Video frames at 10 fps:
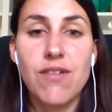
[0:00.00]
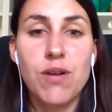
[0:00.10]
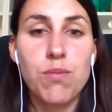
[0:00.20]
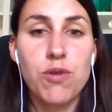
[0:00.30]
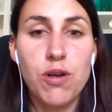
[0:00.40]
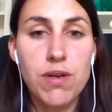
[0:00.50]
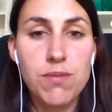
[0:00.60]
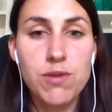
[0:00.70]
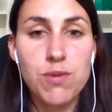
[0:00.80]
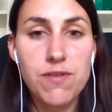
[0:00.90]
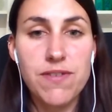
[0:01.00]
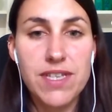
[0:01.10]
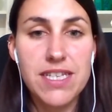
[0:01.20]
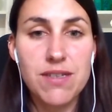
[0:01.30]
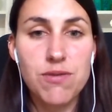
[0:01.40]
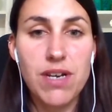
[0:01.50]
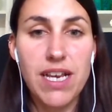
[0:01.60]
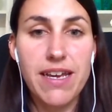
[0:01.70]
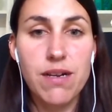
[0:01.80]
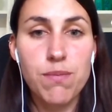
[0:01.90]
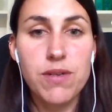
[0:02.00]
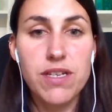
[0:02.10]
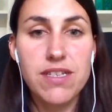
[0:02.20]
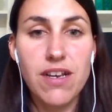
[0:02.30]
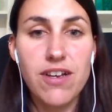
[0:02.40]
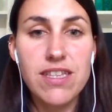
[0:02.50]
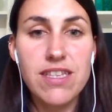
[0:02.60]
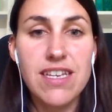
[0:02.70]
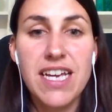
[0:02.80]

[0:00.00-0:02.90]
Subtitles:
our problems with, and this really helped us a lot.